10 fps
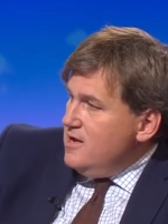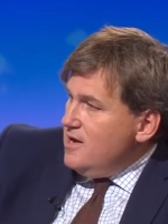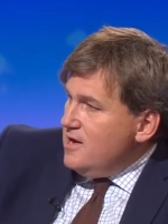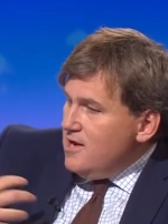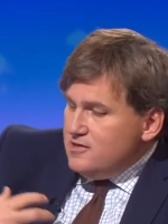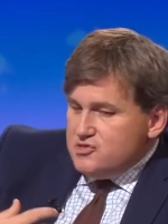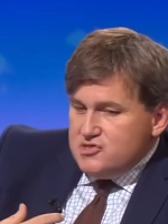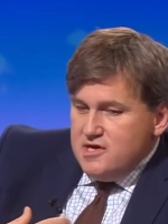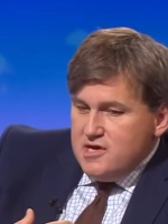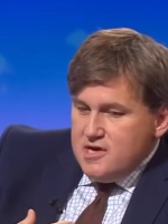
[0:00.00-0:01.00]
I'd like to
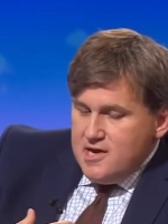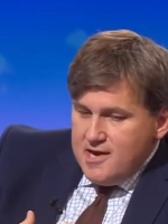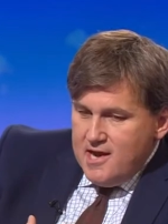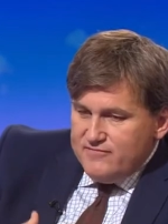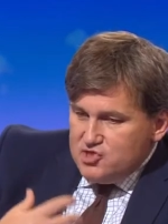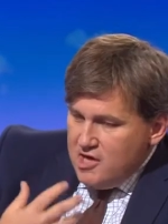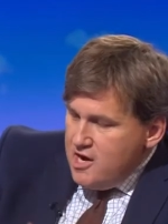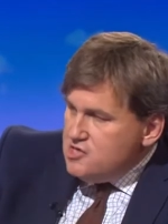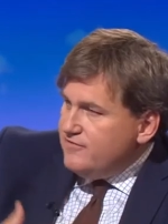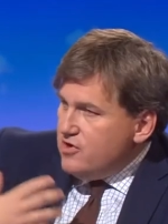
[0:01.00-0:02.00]
see a kind of
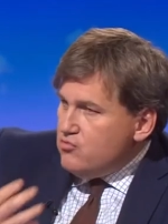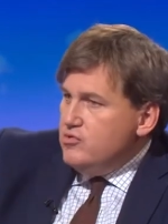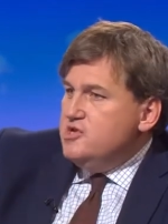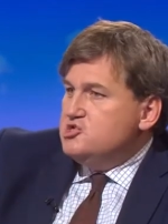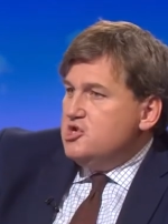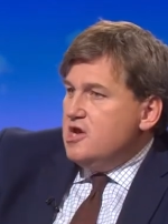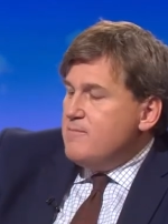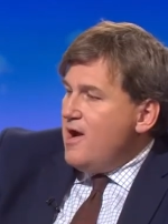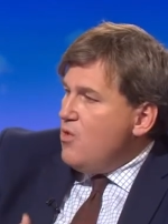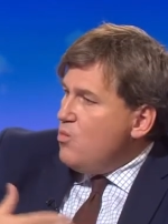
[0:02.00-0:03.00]
scientific reasoning
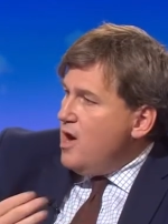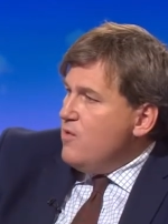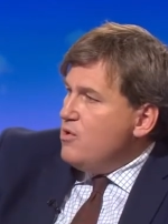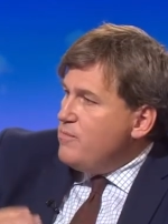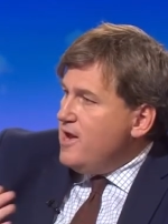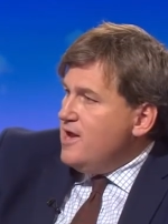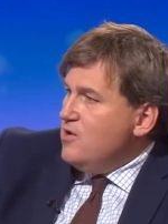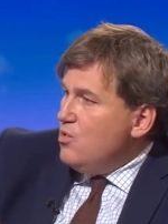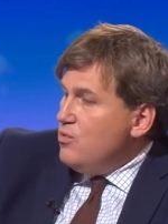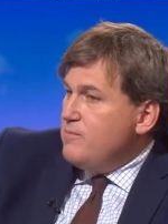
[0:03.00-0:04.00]
about why we're
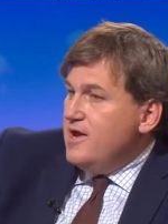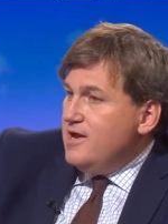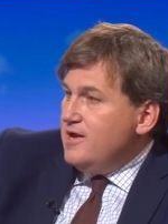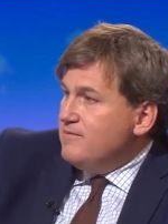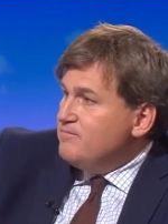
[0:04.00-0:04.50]
paying what we're paying.